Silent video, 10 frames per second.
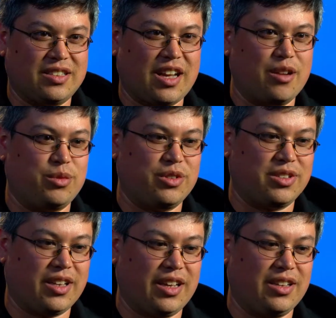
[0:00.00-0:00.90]
time where it
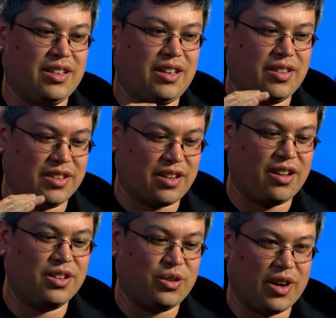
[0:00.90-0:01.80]
was like, that's
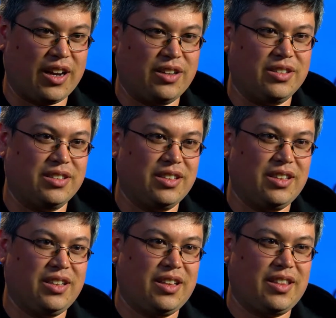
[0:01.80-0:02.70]
on the ground,
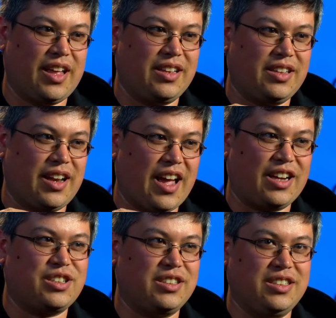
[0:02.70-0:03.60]
that can
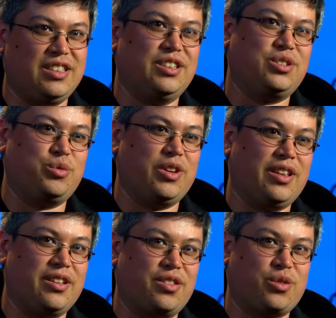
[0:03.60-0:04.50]
actually deal
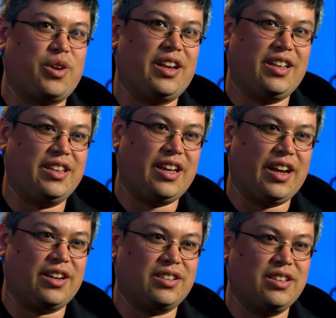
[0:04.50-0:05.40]
with a threat in the
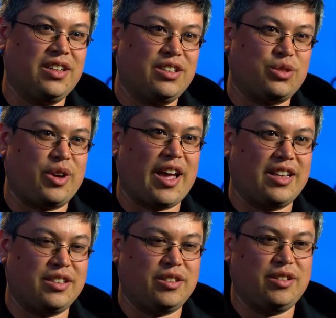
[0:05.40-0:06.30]
air. So we
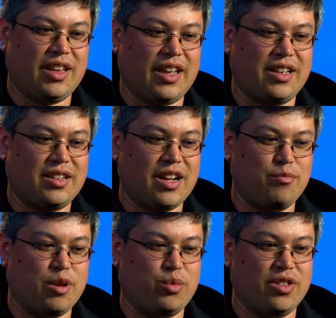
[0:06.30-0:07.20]
had to like
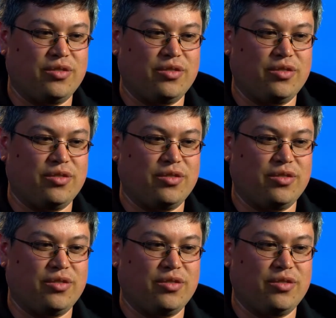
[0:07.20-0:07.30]
come up with a